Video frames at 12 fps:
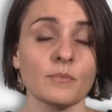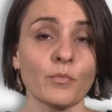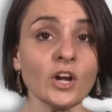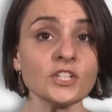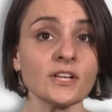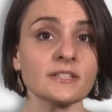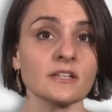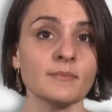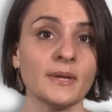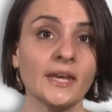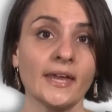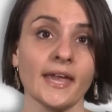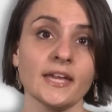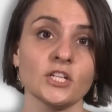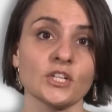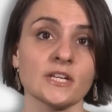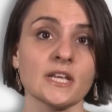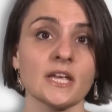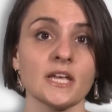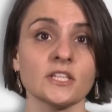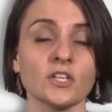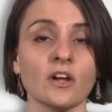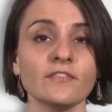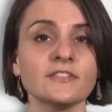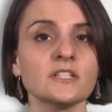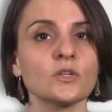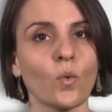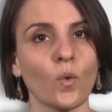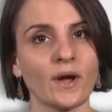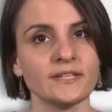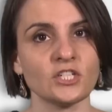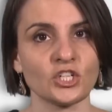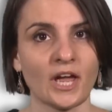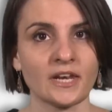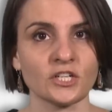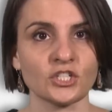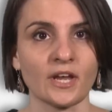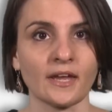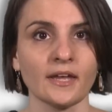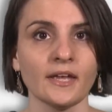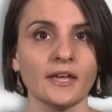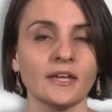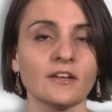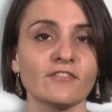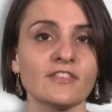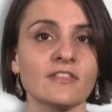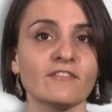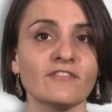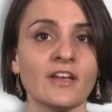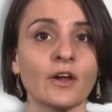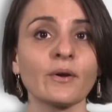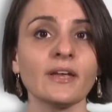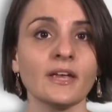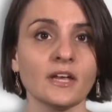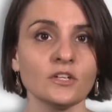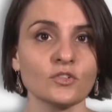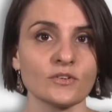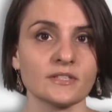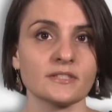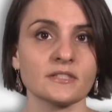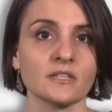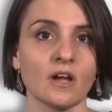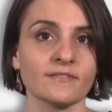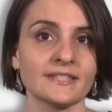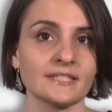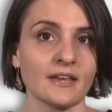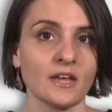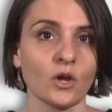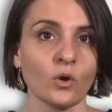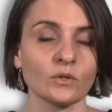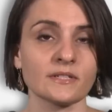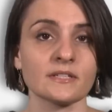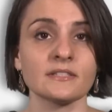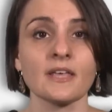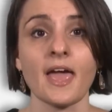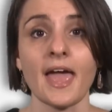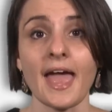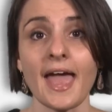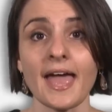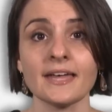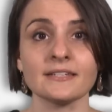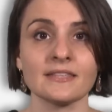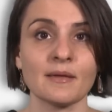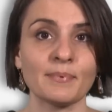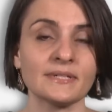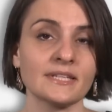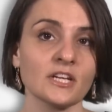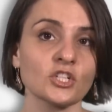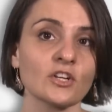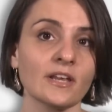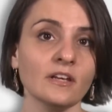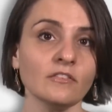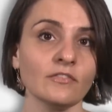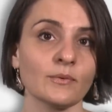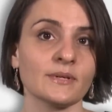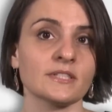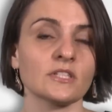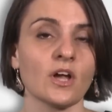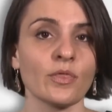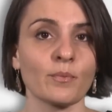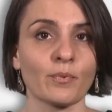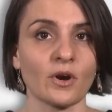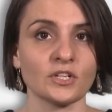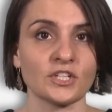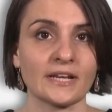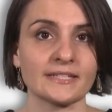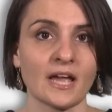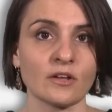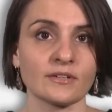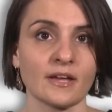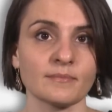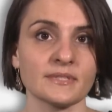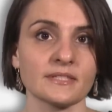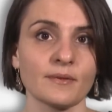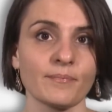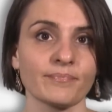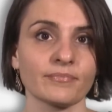Project communication is often quite challenging given the varying interests of stakeholders and their potential influence on the project outcomes.